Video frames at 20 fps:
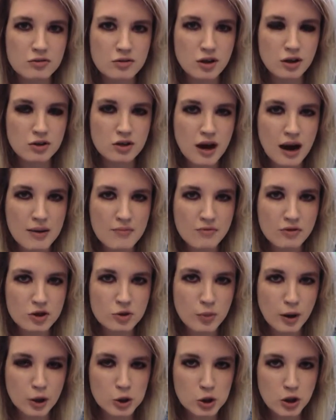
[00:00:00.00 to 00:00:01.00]
their time for
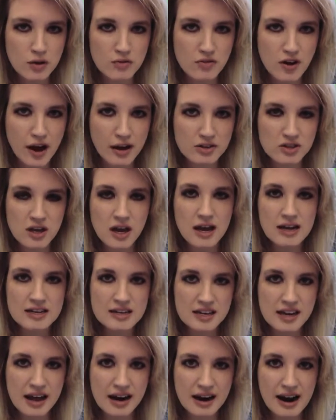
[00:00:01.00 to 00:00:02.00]
special effects
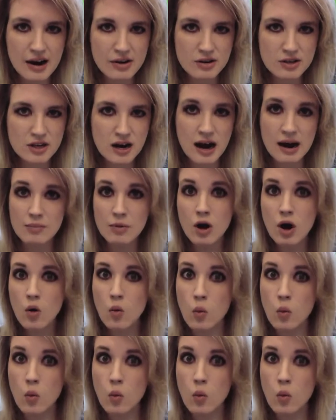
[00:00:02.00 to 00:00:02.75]
to get it out in time.